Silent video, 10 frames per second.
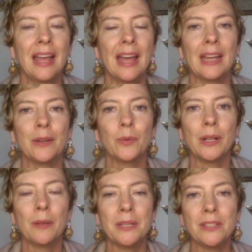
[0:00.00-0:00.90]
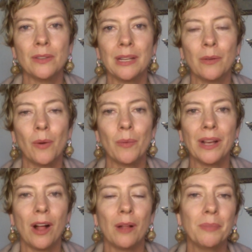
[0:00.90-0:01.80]
and we'll be doing what we
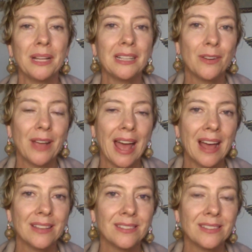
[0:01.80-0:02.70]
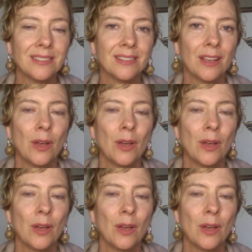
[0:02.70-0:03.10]
call pillow casts